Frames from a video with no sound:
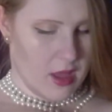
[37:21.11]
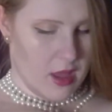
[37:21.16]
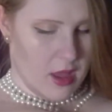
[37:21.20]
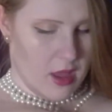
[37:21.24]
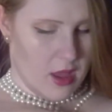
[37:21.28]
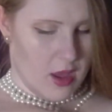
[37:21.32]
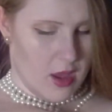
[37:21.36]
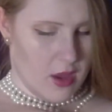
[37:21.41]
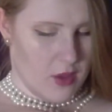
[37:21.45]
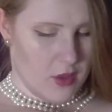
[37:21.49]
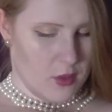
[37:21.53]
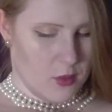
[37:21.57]

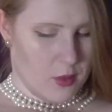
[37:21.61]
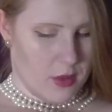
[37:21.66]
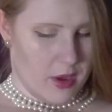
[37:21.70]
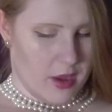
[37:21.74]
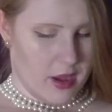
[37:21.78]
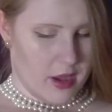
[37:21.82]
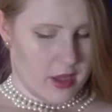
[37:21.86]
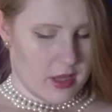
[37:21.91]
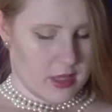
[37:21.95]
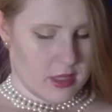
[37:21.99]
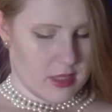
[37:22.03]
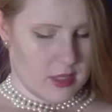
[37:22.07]

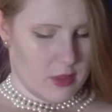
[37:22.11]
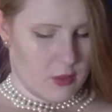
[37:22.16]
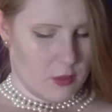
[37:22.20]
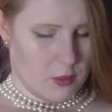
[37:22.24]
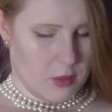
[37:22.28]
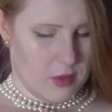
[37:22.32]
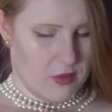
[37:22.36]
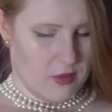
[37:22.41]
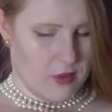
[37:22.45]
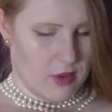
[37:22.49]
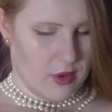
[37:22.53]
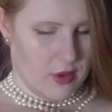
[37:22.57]
Otherwise it will be
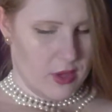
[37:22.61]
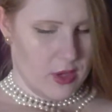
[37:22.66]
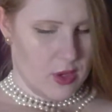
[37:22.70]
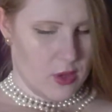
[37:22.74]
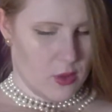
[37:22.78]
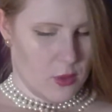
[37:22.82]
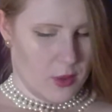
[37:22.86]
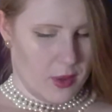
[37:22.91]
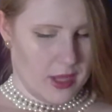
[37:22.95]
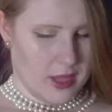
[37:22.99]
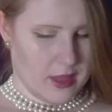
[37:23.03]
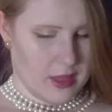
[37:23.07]
very
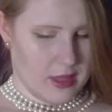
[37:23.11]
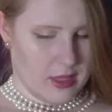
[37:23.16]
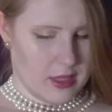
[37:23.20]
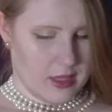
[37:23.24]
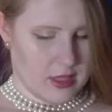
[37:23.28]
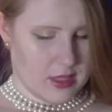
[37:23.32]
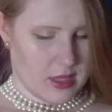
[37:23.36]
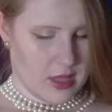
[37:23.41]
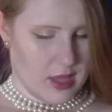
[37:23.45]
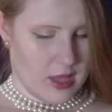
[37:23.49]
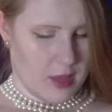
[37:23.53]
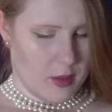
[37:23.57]
greatly to
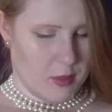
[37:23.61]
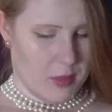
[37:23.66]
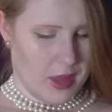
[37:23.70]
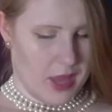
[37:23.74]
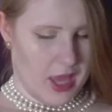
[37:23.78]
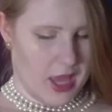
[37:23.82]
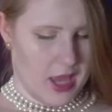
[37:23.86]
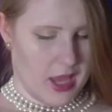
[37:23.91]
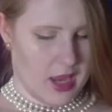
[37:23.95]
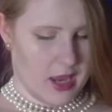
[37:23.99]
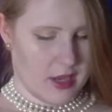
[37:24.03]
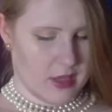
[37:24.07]
thy
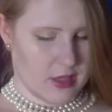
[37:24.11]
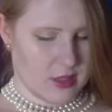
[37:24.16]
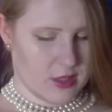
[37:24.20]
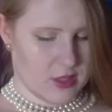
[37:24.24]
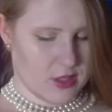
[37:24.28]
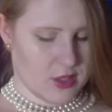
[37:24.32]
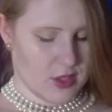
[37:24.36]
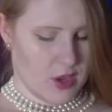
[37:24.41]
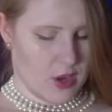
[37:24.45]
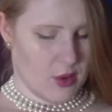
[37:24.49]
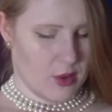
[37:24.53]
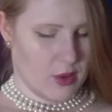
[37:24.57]
pain and
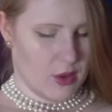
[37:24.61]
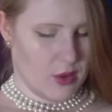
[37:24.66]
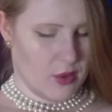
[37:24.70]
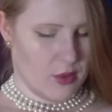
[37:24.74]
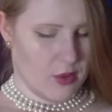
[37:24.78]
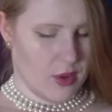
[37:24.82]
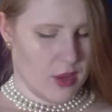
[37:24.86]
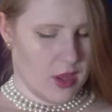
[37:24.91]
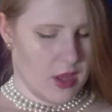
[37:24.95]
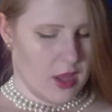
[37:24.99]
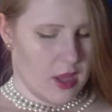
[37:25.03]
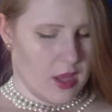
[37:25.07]
sorrow,
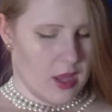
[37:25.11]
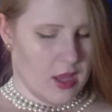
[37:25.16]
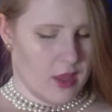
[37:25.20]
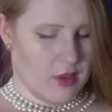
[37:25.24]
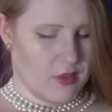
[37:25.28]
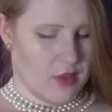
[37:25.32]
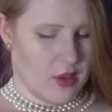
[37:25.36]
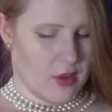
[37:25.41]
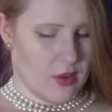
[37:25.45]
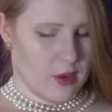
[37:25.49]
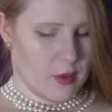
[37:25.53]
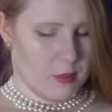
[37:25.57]
if
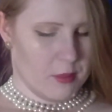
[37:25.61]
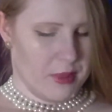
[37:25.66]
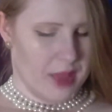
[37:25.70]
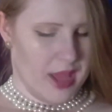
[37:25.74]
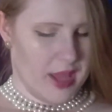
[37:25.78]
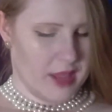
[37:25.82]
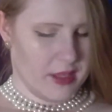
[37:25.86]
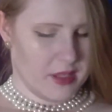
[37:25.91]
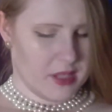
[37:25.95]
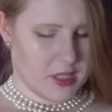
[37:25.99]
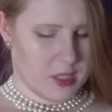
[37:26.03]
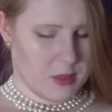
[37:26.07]
thou
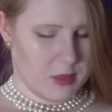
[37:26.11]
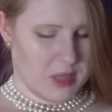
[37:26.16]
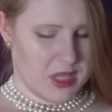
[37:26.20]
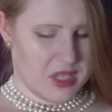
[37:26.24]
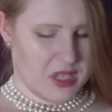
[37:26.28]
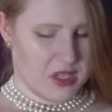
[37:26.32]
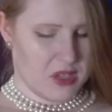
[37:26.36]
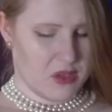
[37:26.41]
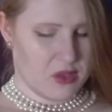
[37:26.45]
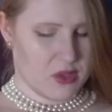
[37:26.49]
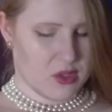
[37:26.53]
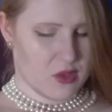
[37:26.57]
compellest me to
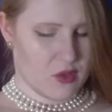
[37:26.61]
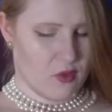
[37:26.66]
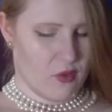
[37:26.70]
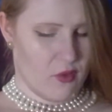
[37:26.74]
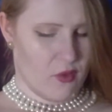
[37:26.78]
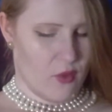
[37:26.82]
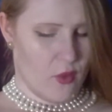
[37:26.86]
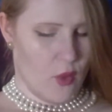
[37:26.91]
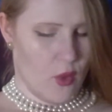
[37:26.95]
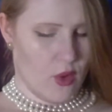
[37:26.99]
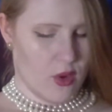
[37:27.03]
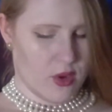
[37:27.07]
use
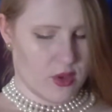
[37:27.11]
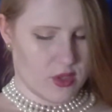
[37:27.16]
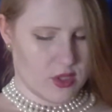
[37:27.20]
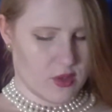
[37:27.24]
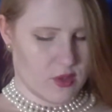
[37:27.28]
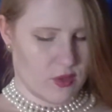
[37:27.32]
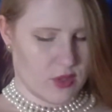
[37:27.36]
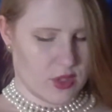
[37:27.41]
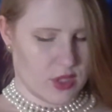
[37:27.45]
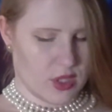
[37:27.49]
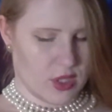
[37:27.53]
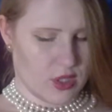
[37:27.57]
force for
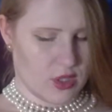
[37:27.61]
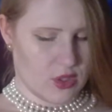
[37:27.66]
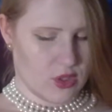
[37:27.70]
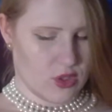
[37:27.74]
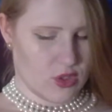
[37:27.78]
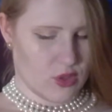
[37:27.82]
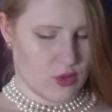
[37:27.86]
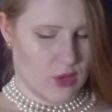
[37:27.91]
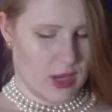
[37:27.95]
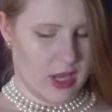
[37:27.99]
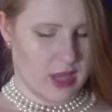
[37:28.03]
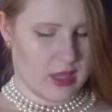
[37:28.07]
to
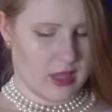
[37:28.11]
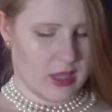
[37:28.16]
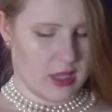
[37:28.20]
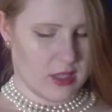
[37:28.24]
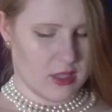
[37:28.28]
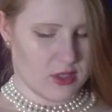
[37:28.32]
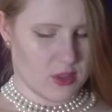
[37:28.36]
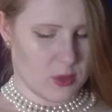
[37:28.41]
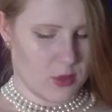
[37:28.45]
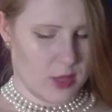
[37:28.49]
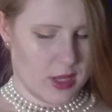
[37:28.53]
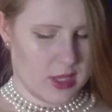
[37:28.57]
constrain thy
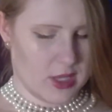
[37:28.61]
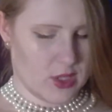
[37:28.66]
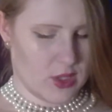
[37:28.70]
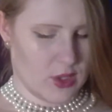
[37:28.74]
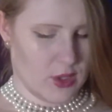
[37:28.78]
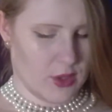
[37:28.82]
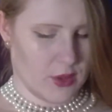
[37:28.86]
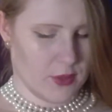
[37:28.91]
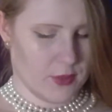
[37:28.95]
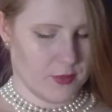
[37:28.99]
surrender.